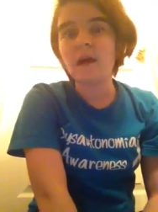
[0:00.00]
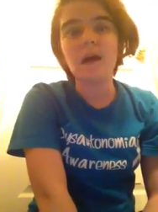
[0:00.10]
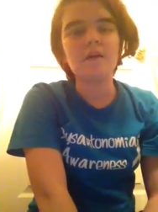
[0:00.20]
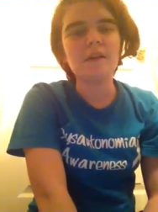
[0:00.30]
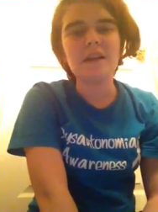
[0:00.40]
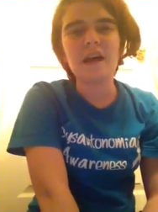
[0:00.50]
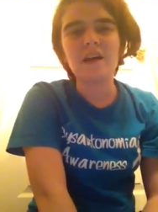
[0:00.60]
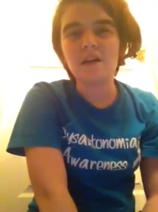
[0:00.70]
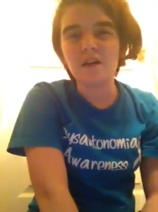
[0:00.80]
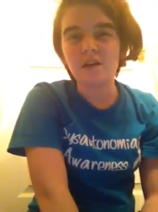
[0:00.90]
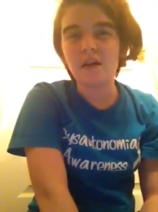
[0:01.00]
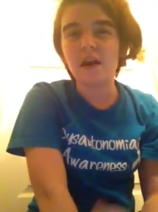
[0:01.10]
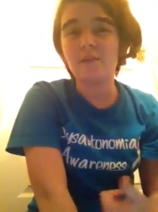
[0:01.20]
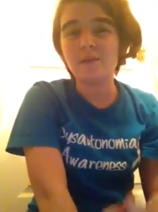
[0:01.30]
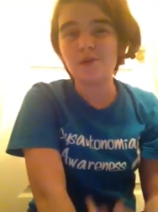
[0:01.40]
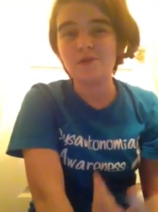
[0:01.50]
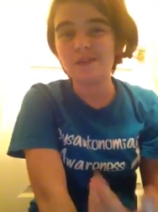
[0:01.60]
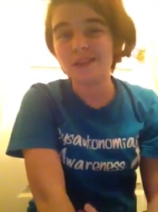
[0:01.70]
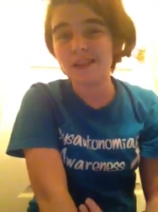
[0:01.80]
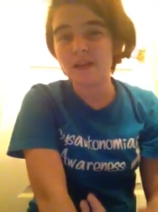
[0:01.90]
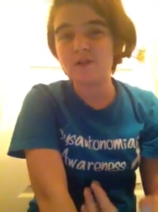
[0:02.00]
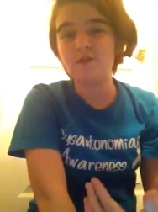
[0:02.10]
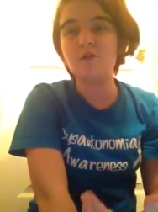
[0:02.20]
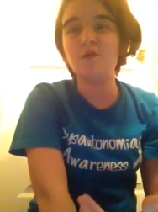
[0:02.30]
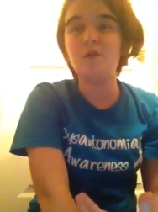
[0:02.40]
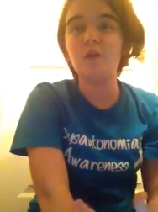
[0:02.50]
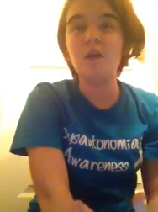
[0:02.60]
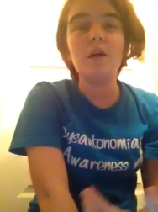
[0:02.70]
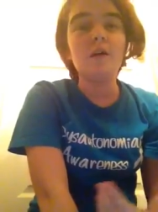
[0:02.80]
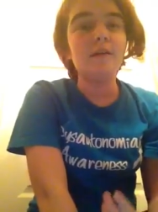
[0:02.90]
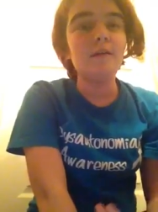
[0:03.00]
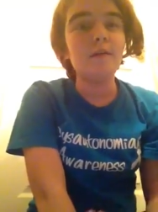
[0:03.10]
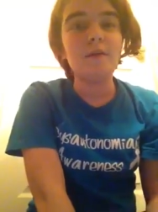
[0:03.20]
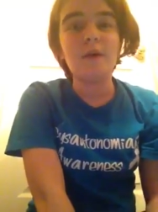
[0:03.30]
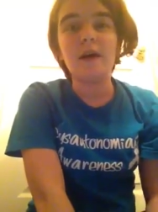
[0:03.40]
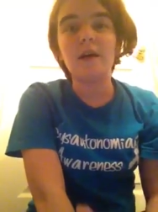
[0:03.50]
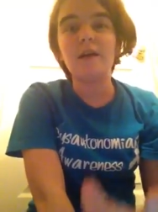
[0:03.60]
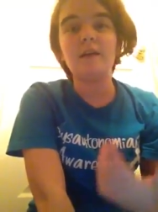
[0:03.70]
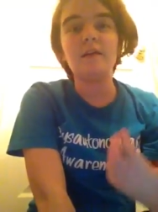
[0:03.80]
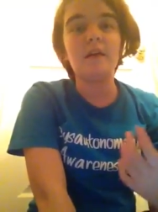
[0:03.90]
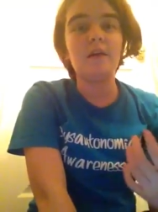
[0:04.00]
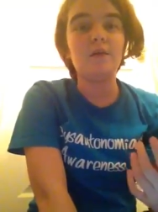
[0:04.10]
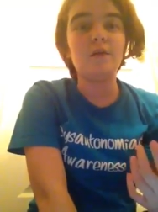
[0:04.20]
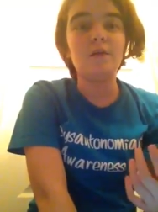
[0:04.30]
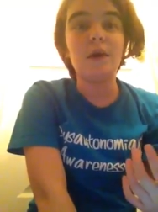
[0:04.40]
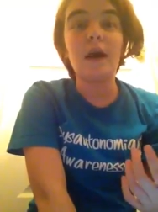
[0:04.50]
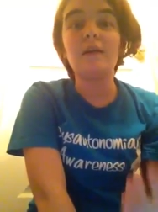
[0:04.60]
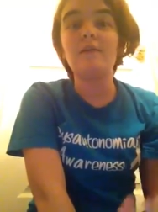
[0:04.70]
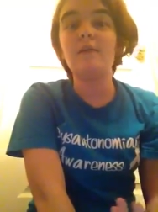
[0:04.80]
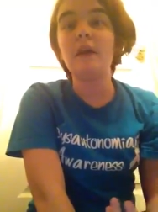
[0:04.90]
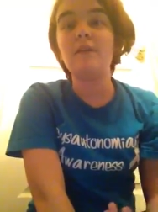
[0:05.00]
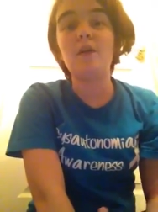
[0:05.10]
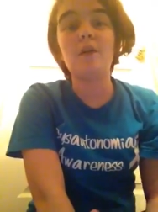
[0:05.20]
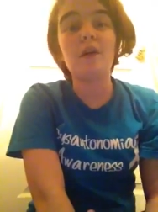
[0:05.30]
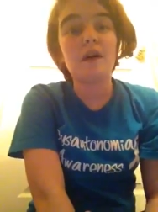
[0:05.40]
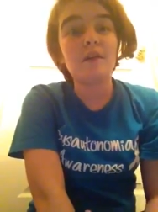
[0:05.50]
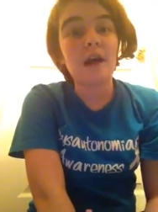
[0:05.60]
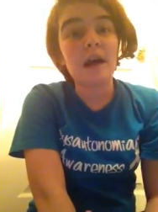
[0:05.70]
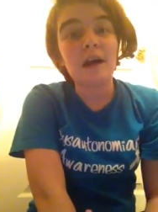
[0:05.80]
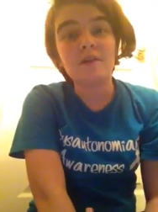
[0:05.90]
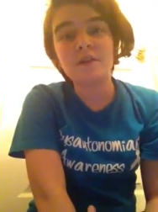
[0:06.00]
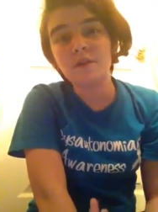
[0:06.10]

How is that good that I'm too sick to do anything to kind of even go out of the house.